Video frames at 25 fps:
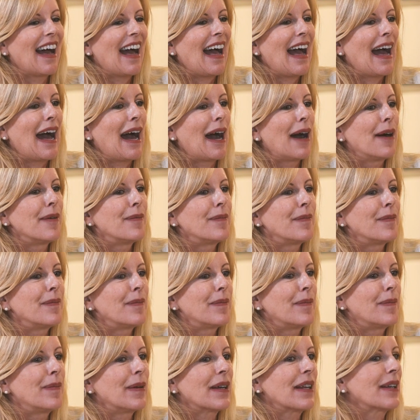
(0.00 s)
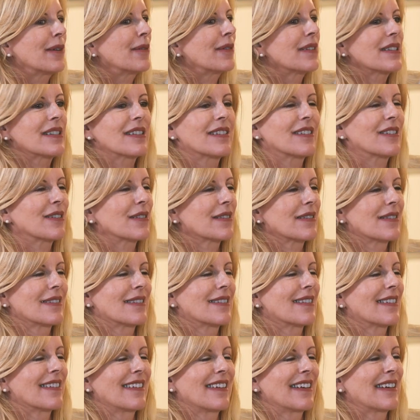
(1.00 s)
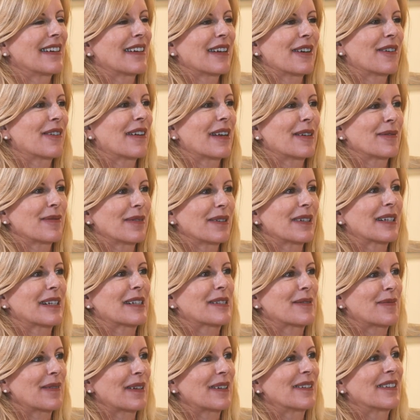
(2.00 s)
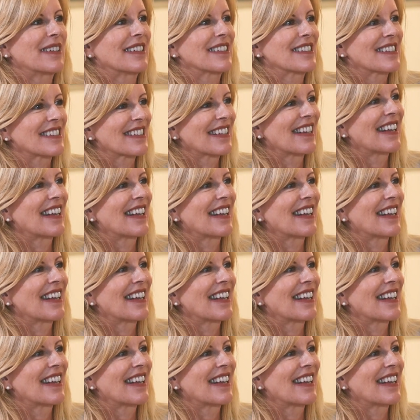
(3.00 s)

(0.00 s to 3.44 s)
But it was just an incredible experience.